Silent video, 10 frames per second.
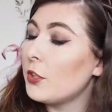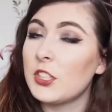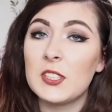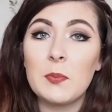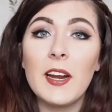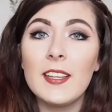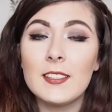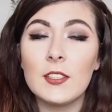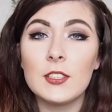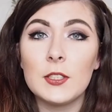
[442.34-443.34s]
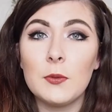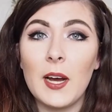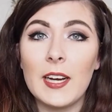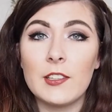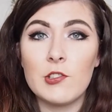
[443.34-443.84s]
just spray this onto
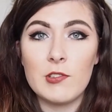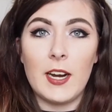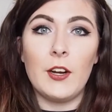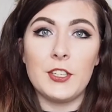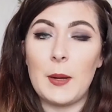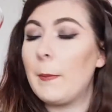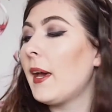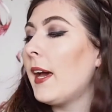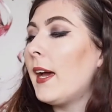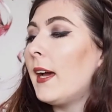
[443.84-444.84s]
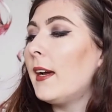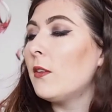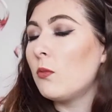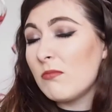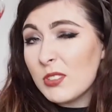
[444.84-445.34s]
either dry or damp
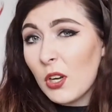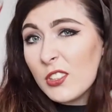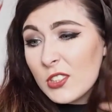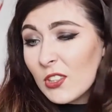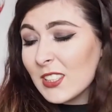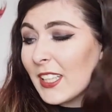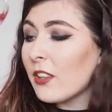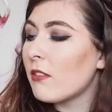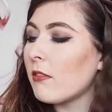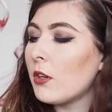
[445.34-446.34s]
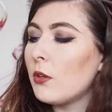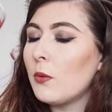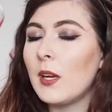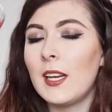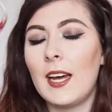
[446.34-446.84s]
hair, sort of tussle it through,
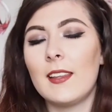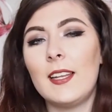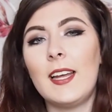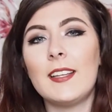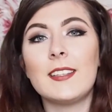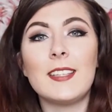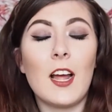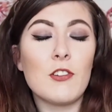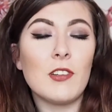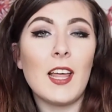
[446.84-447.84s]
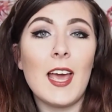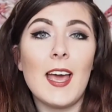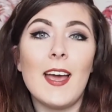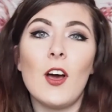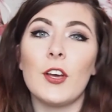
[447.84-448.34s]
and either let natural
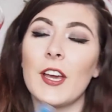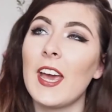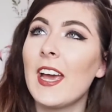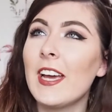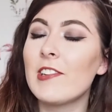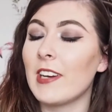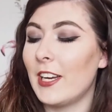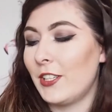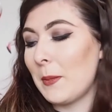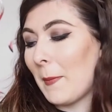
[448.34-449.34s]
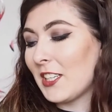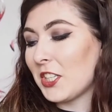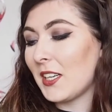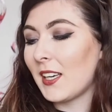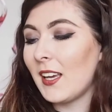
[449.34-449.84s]
air or your hairdryer do the
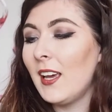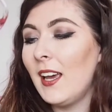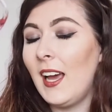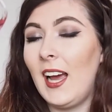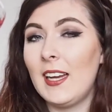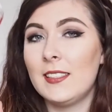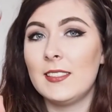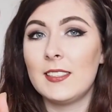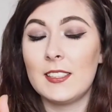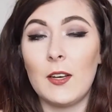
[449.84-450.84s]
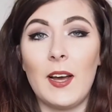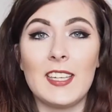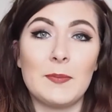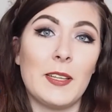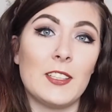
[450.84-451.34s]
magic. And so I
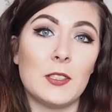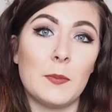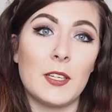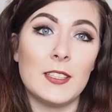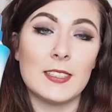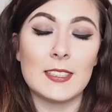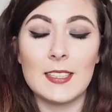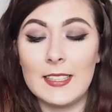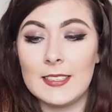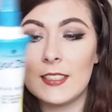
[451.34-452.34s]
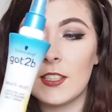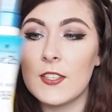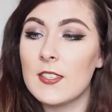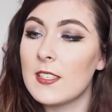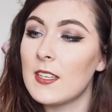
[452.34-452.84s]
had to pick this up because it's
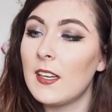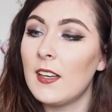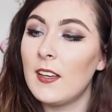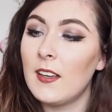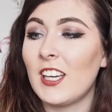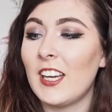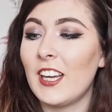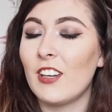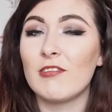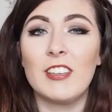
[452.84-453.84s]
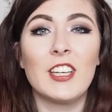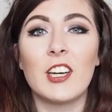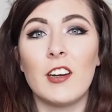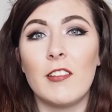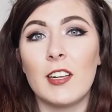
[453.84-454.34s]
just a
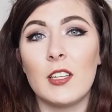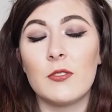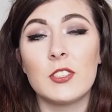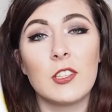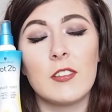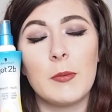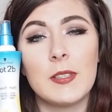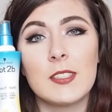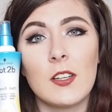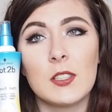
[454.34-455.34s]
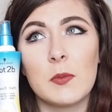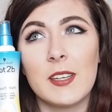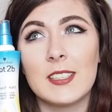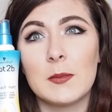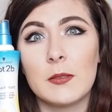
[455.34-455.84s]
reoccurring love story with salt
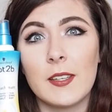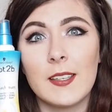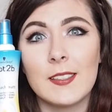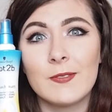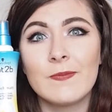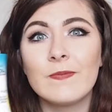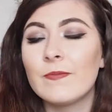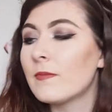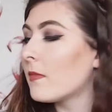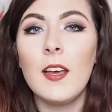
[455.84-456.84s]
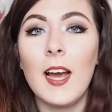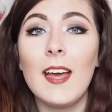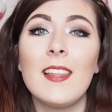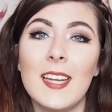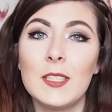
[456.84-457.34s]
spray, to be fair.
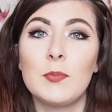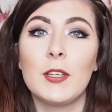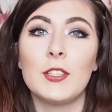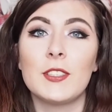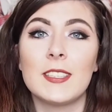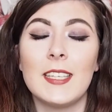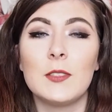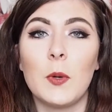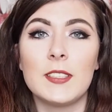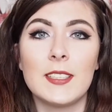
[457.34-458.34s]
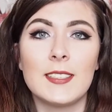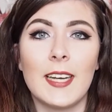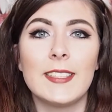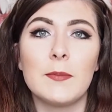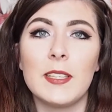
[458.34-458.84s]
And the last product is what
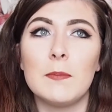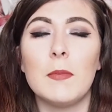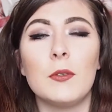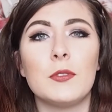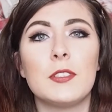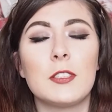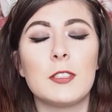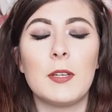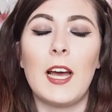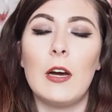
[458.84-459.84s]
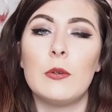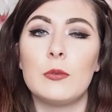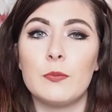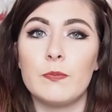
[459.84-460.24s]
excited me the most. How